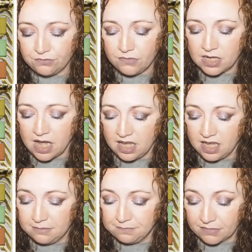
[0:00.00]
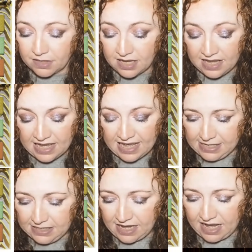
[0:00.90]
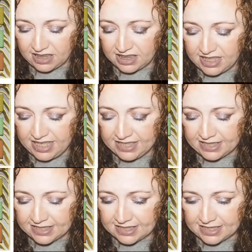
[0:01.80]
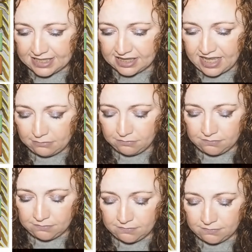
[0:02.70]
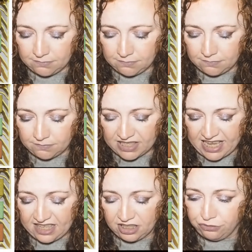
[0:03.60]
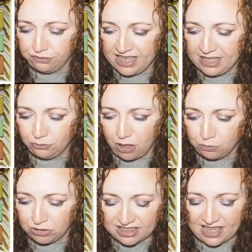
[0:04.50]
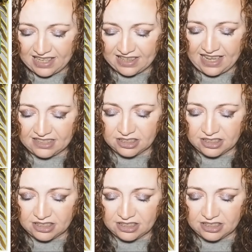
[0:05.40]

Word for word: um, I think that, yeah, the green one was like that as